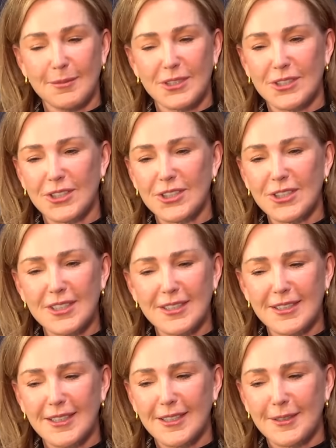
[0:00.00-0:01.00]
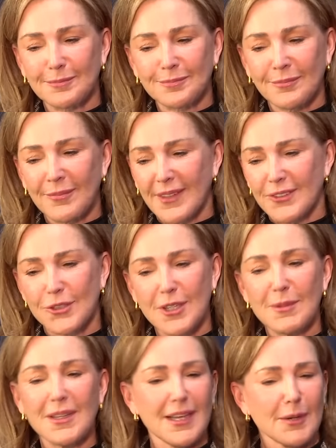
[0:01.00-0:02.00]
I mean, she just treated
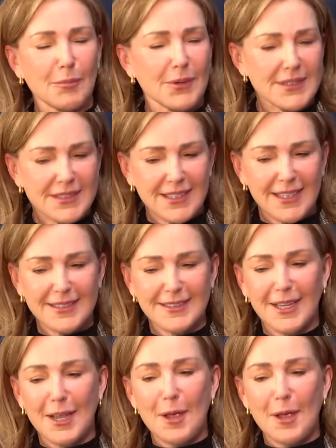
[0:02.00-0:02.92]
me like a princess.